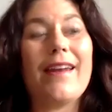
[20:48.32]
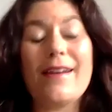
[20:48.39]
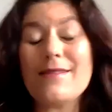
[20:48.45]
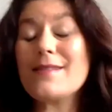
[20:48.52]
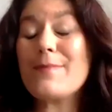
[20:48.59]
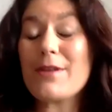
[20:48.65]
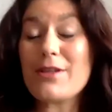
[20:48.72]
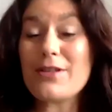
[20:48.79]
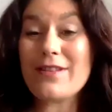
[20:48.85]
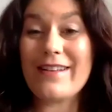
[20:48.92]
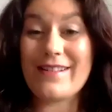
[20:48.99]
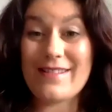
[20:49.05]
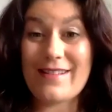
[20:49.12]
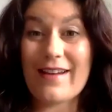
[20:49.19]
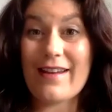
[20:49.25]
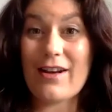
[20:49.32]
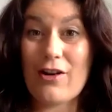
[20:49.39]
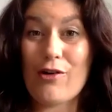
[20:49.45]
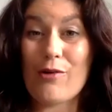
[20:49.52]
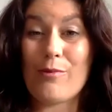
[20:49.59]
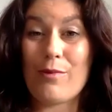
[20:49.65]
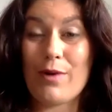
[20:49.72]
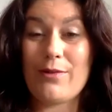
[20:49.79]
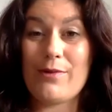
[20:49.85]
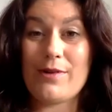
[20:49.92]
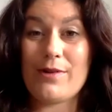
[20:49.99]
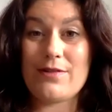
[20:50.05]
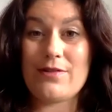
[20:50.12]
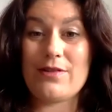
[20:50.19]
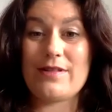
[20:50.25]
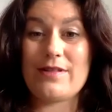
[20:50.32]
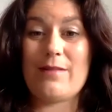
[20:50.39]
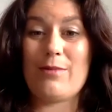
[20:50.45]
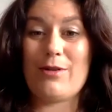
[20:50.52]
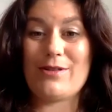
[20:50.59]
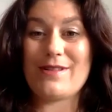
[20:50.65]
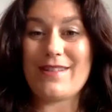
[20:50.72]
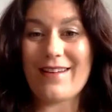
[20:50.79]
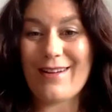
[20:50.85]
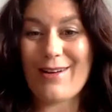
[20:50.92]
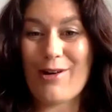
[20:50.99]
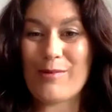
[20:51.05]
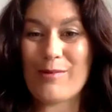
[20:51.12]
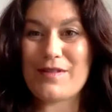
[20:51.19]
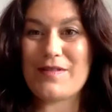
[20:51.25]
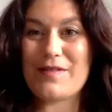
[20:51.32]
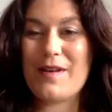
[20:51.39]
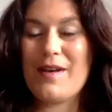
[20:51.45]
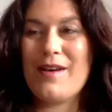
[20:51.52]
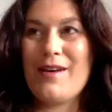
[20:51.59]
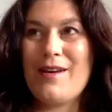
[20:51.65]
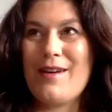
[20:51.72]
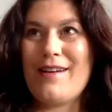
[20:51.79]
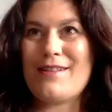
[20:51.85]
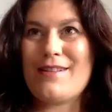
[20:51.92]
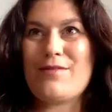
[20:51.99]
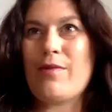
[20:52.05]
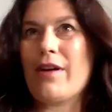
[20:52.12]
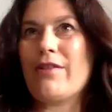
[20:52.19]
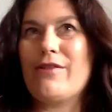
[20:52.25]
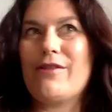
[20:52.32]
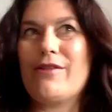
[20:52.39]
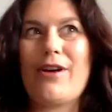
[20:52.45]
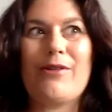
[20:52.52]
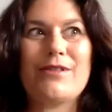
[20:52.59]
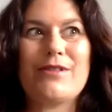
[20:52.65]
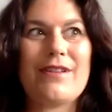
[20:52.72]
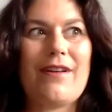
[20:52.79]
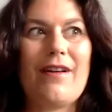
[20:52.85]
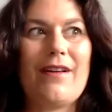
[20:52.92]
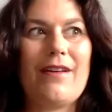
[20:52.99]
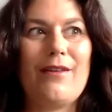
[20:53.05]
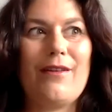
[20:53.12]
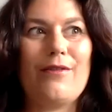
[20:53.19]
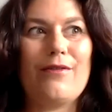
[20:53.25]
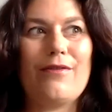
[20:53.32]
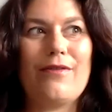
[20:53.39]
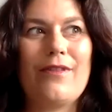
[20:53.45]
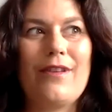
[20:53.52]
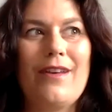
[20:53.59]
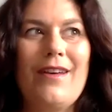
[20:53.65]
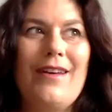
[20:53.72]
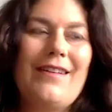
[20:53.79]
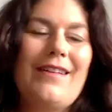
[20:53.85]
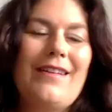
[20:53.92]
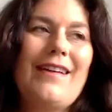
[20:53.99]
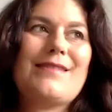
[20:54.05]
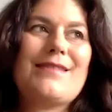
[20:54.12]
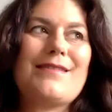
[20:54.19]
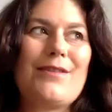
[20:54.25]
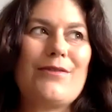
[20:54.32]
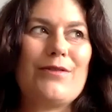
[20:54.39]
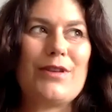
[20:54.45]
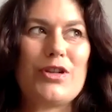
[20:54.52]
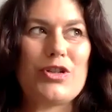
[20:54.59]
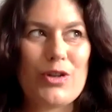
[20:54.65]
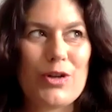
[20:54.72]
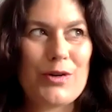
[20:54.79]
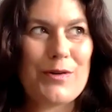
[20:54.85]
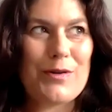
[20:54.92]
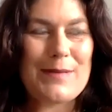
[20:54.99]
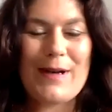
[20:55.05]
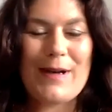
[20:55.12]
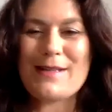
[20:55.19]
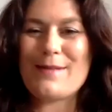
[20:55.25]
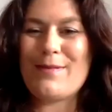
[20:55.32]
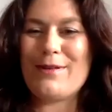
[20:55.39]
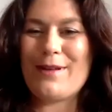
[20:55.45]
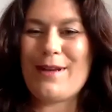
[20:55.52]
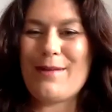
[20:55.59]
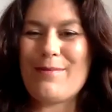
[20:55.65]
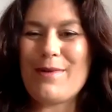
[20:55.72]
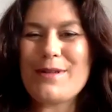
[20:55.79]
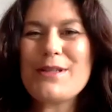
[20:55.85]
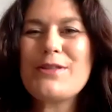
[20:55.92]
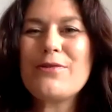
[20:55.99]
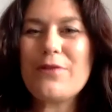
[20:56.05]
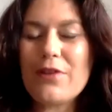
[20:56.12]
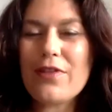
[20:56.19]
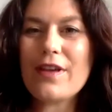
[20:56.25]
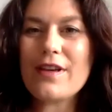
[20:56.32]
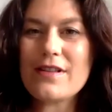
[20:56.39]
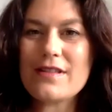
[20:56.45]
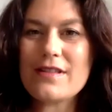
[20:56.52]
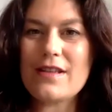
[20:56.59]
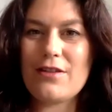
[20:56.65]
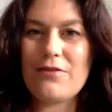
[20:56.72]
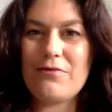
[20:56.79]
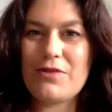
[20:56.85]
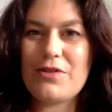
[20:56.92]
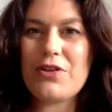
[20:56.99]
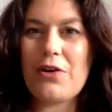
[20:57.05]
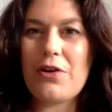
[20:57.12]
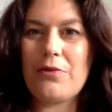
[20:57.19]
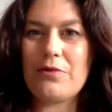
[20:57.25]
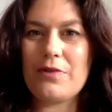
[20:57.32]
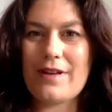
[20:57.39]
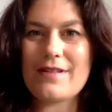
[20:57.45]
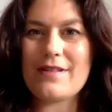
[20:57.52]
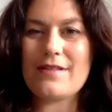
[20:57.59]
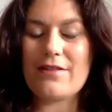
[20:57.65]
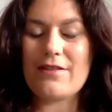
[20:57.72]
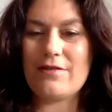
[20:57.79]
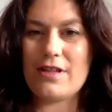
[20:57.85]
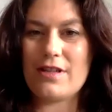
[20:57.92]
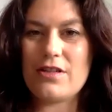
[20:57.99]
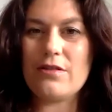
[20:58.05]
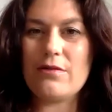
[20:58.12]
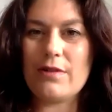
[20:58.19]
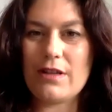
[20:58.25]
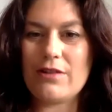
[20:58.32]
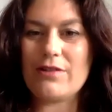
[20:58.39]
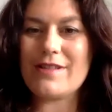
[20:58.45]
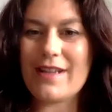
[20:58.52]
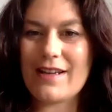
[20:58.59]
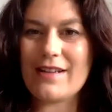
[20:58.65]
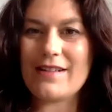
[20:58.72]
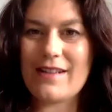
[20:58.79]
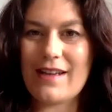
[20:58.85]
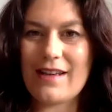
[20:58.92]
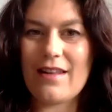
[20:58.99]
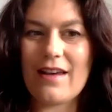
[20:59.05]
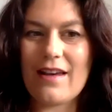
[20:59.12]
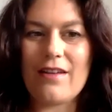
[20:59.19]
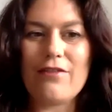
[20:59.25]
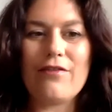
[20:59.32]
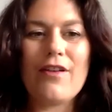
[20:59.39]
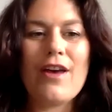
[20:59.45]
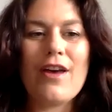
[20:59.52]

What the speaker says: especially a second home, what you also just said about a second home is it's where you go to kind of not necessarily shirk responsibility, but to do the things that you don't necessarily do in your day-to-day life.